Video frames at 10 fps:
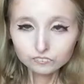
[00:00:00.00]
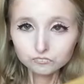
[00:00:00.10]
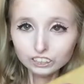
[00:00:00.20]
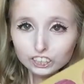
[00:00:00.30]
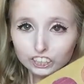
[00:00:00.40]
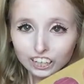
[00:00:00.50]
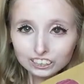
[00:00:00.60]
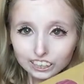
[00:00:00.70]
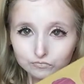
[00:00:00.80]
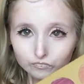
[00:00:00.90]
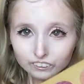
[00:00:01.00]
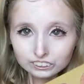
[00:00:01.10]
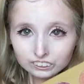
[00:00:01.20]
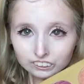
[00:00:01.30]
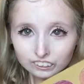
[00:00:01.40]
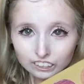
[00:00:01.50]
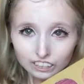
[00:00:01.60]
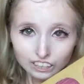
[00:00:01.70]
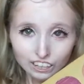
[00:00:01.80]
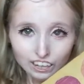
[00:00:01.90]
blush, highlight, bronzer,
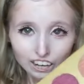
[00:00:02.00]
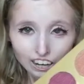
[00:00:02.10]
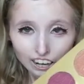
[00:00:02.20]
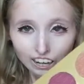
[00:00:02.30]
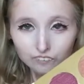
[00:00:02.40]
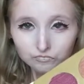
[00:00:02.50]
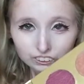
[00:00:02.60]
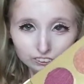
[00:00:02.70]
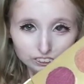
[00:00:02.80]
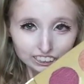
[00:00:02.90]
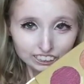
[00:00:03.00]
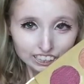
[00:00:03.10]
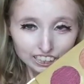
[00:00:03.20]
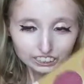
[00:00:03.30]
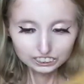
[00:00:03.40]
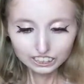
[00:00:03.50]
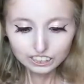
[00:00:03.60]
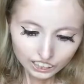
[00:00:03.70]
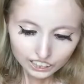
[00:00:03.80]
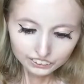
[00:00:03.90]
I've been using this.
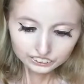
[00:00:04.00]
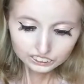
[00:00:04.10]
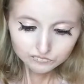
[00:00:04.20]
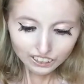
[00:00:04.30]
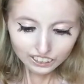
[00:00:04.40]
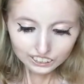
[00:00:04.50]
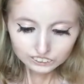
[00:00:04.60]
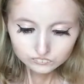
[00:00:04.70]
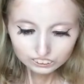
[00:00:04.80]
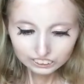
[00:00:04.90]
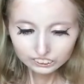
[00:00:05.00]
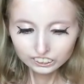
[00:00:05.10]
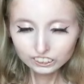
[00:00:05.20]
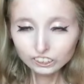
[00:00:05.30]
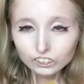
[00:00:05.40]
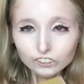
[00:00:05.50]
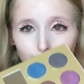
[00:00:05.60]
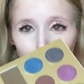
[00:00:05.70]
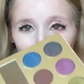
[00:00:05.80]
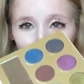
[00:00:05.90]
I think this palette is really good
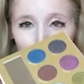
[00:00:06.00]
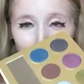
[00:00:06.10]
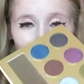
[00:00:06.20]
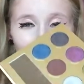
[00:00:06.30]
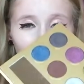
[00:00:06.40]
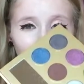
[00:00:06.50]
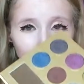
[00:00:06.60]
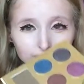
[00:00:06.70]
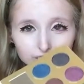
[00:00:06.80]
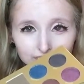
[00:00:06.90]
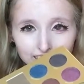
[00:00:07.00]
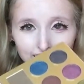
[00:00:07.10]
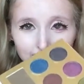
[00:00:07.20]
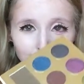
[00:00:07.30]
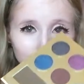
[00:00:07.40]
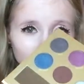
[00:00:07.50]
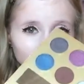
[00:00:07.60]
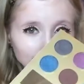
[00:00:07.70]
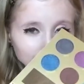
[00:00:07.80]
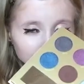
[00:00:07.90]
for travel because you get
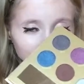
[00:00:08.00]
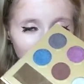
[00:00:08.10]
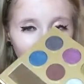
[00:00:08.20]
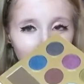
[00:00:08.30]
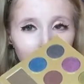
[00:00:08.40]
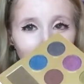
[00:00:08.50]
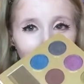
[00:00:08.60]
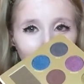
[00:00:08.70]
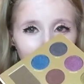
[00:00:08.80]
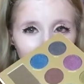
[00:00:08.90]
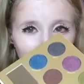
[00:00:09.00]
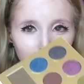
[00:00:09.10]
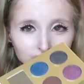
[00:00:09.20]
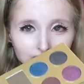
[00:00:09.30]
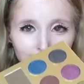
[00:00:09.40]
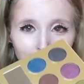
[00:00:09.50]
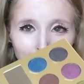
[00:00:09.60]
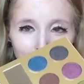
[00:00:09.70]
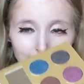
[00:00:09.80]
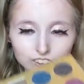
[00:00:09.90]
face stuff, eye stuff,
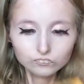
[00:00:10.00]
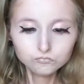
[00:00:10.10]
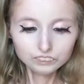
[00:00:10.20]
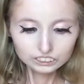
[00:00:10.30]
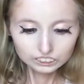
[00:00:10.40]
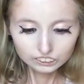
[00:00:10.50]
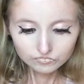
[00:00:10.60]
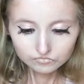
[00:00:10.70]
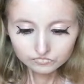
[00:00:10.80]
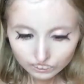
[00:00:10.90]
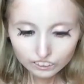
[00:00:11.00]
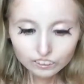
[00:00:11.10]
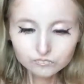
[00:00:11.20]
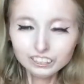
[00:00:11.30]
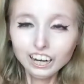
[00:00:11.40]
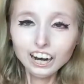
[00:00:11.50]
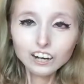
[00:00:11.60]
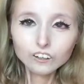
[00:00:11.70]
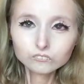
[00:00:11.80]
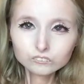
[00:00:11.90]
and a little mirror. But
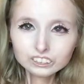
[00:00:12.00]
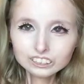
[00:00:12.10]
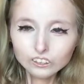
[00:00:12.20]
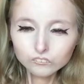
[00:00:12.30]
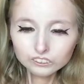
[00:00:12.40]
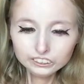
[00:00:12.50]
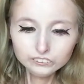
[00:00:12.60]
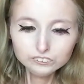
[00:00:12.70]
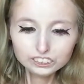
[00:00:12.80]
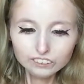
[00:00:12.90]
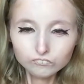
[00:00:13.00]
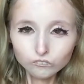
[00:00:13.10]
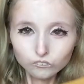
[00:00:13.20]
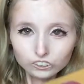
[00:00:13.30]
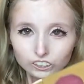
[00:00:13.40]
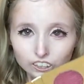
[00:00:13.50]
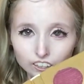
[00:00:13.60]
I really only use it for